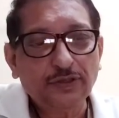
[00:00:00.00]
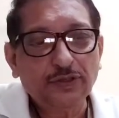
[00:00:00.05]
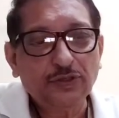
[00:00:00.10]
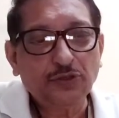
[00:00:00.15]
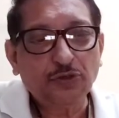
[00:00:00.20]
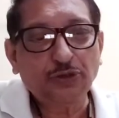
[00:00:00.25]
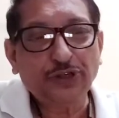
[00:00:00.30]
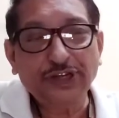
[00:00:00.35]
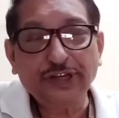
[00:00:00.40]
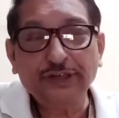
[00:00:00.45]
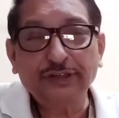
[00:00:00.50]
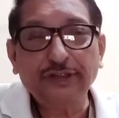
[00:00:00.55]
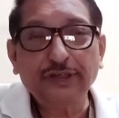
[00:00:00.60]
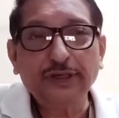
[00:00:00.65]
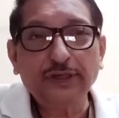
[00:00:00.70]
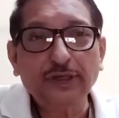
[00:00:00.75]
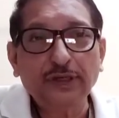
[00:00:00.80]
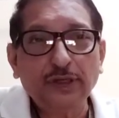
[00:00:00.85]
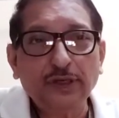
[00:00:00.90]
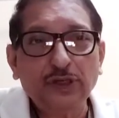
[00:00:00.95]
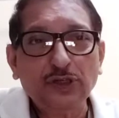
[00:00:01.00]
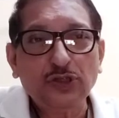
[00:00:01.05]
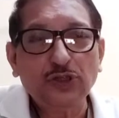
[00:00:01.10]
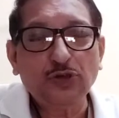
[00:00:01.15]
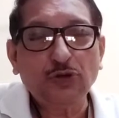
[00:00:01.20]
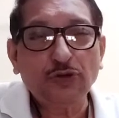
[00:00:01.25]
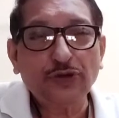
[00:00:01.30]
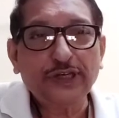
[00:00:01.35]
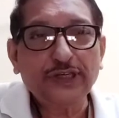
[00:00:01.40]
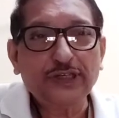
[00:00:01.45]
to hear the
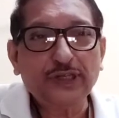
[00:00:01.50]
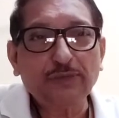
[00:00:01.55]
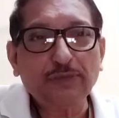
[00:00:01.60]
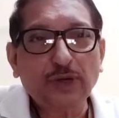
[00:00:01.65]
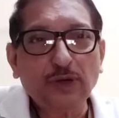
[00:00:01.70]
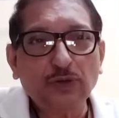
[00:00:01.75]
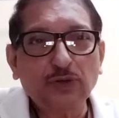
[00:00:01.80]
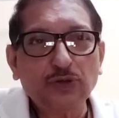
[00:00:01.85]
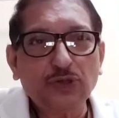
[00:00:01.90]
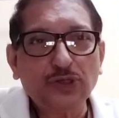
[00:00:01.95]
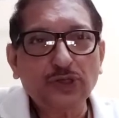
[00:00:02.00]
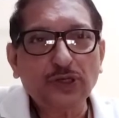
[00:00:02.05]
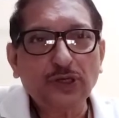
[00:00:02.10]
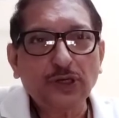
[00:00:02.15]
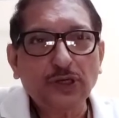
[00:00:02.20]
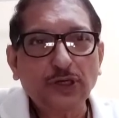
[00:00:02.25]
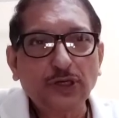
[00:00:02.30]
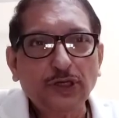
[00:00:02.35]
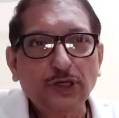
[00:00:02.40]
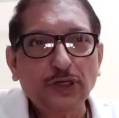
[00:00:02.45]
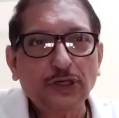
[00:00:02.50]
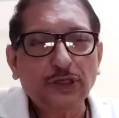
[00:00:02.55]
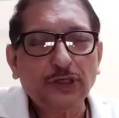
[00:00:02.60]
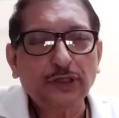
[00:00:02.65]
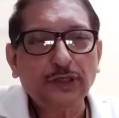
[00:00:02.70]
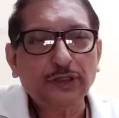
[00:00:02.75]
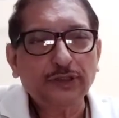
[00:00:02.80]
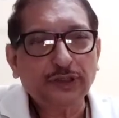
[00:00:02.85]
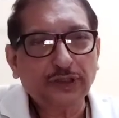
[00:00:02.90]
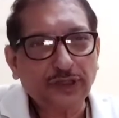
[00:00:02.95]
stories about
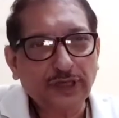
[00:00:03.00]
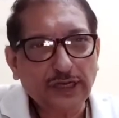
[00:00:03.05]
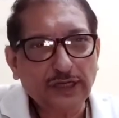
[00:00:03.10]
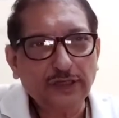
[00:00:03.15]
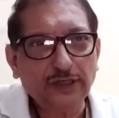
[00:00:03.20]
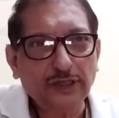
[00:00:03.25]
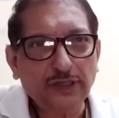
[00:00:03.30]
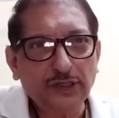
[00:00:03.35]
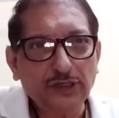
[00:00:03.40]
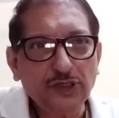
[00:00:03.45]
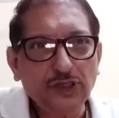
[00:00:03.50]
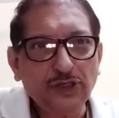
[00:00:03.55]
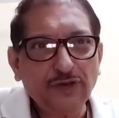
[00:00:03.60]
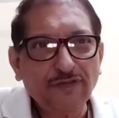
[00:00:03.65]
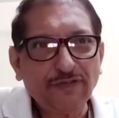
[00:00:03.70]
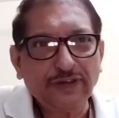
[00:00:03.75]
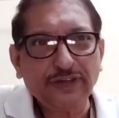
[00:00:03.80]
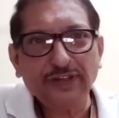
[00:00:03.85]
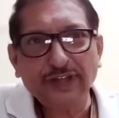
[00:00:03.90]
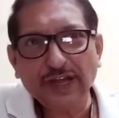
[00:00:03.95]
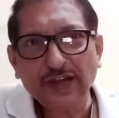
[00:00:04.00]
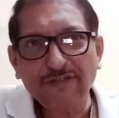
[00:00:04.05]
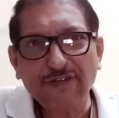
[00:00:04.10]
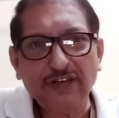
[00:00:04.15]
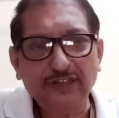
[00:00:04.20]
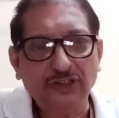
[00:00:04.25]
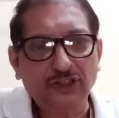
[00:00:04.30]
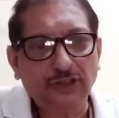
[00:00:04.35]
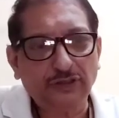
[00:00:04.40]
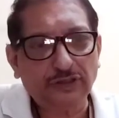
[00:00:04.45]
their elders when they were
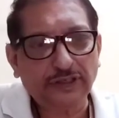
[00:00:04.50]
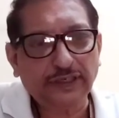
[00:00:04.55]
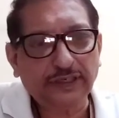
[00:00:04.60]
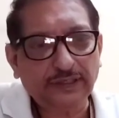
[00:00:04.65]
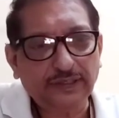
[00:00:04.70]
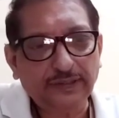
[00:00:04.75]
children.